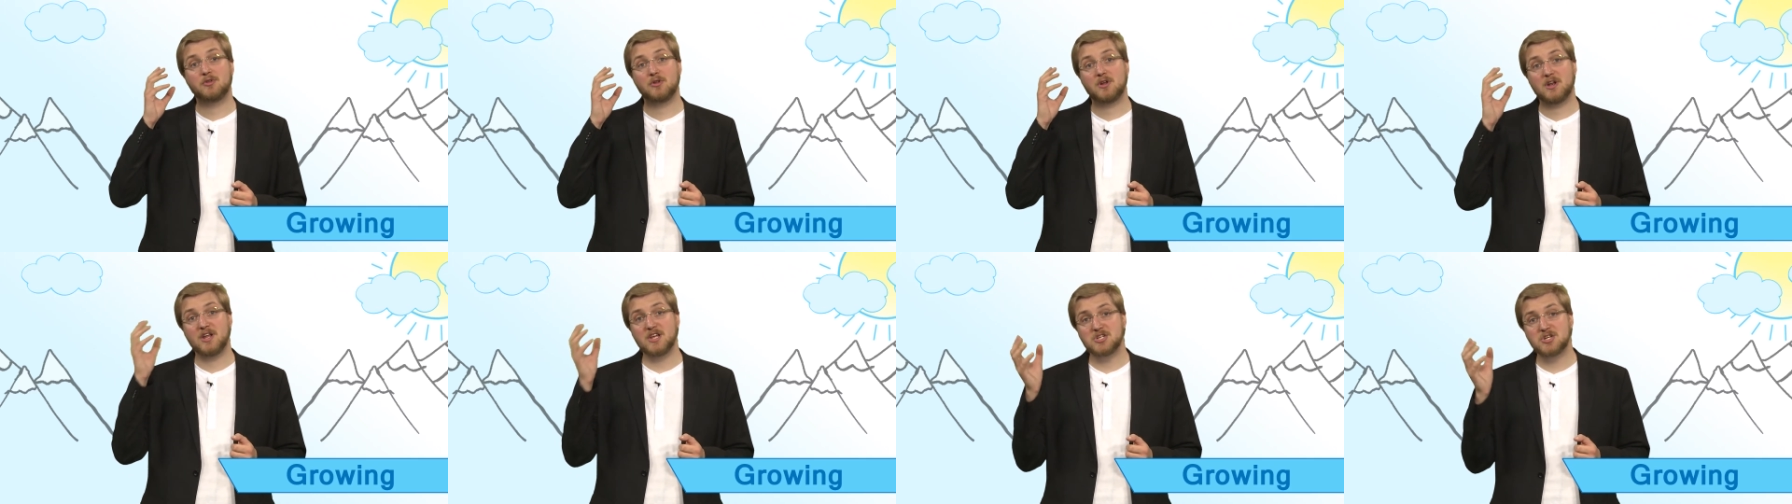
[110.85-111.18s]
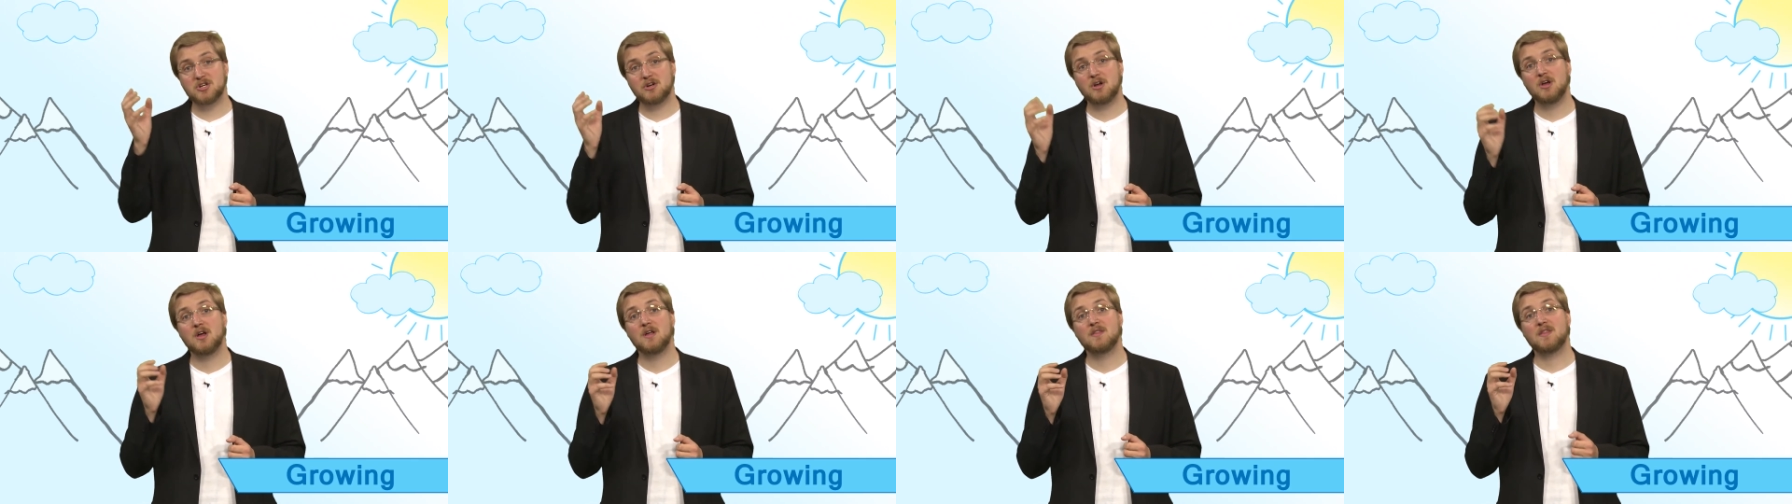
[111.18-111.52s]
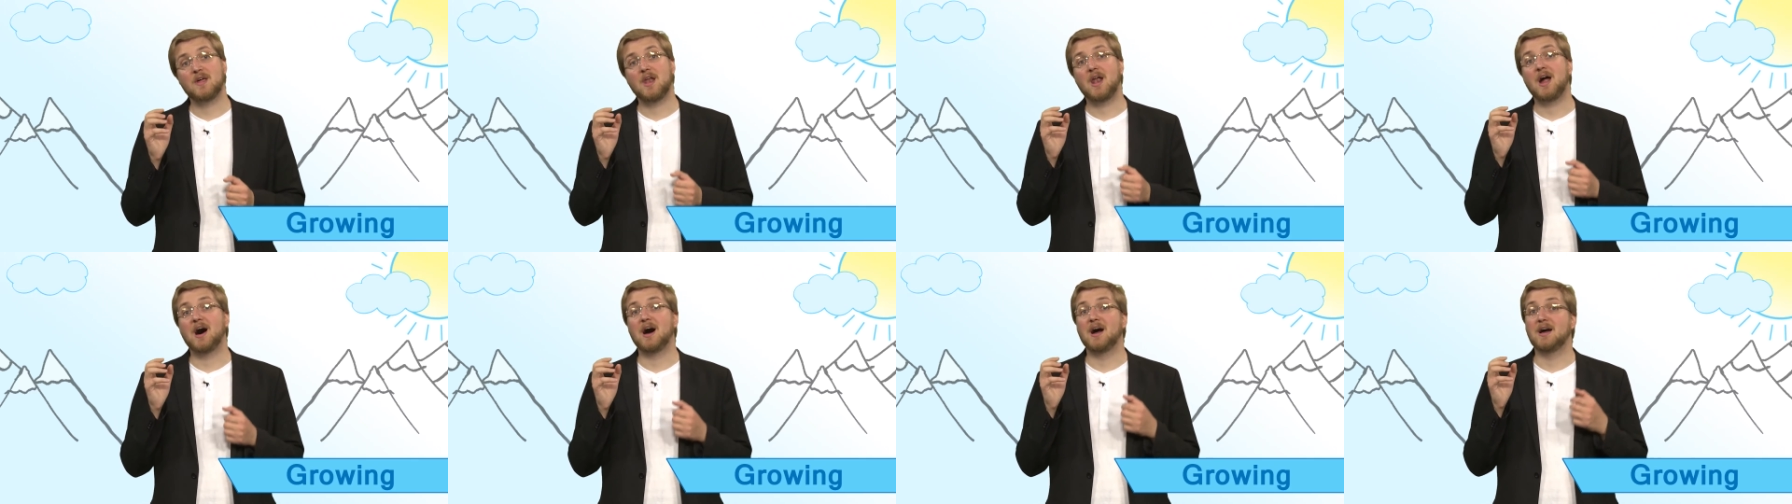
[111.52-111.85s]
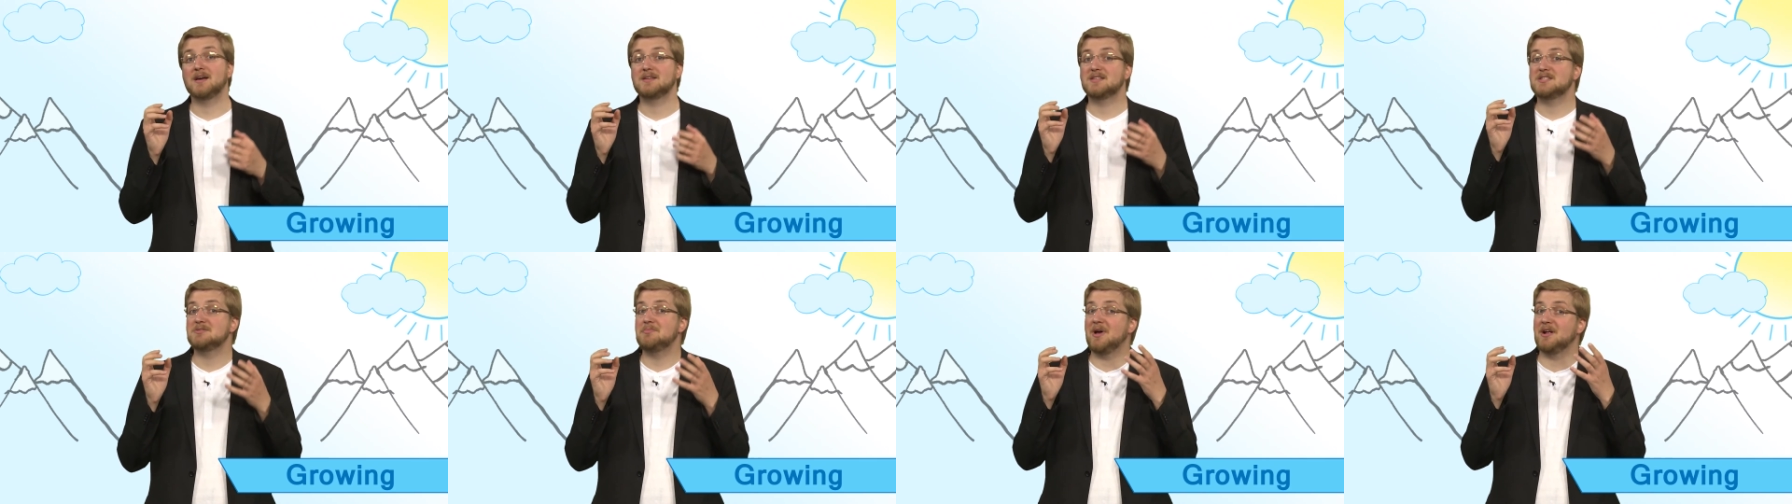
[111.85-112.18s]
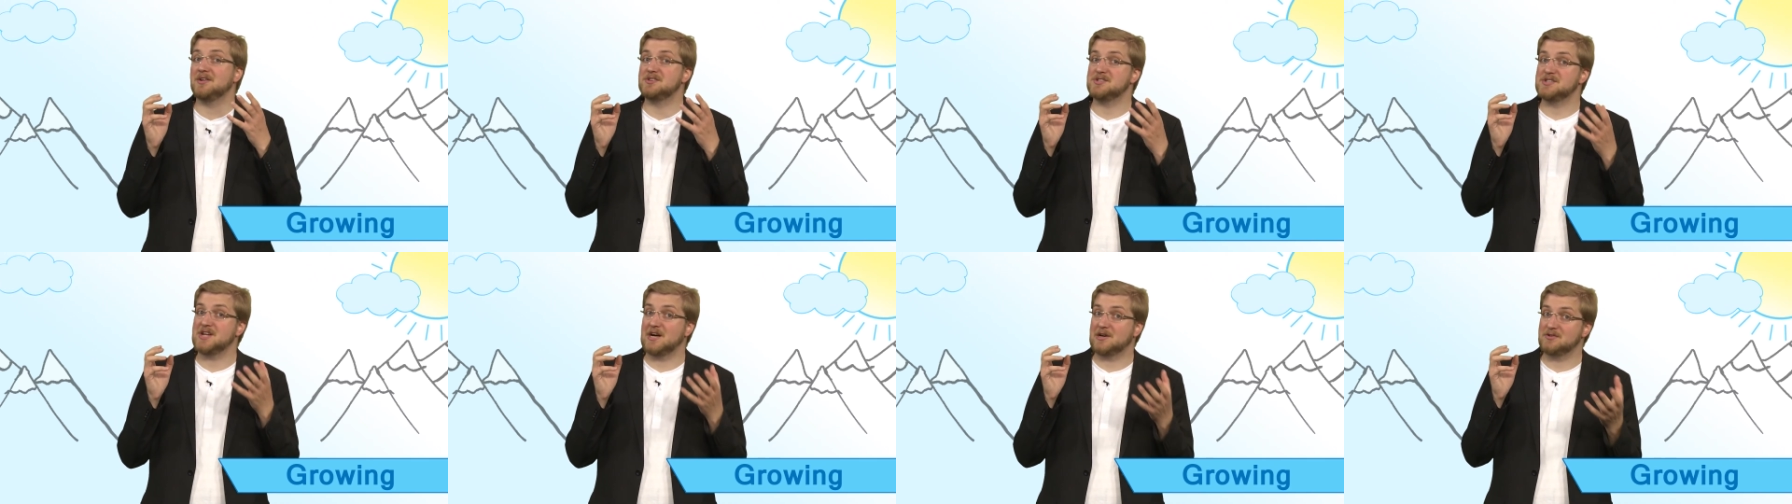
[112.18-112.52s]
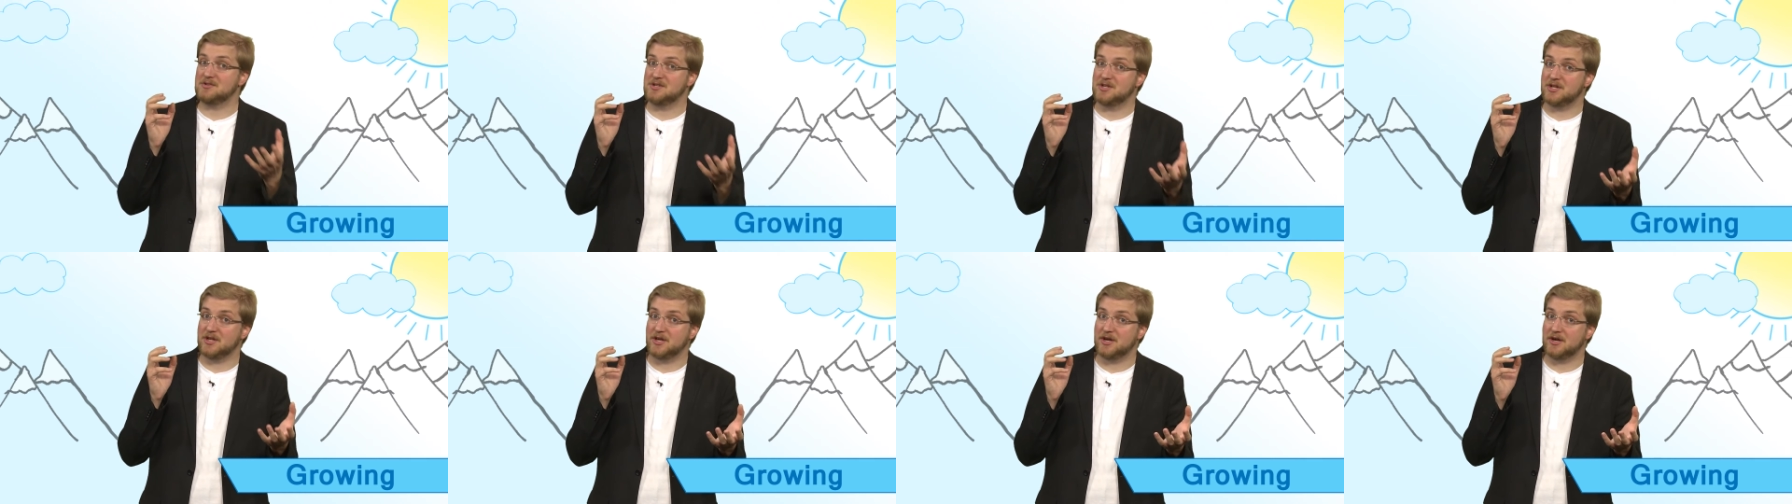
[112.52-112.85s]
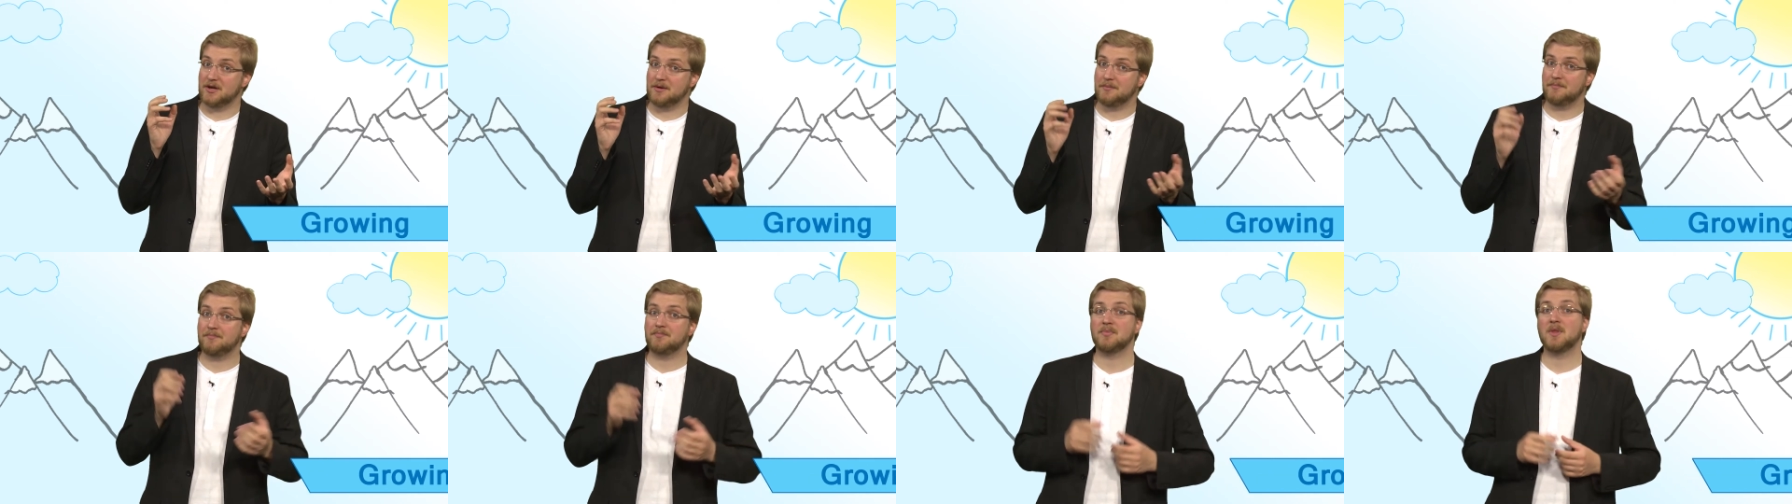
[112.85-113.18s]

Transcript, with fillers: glacier than ice is melted out in the air.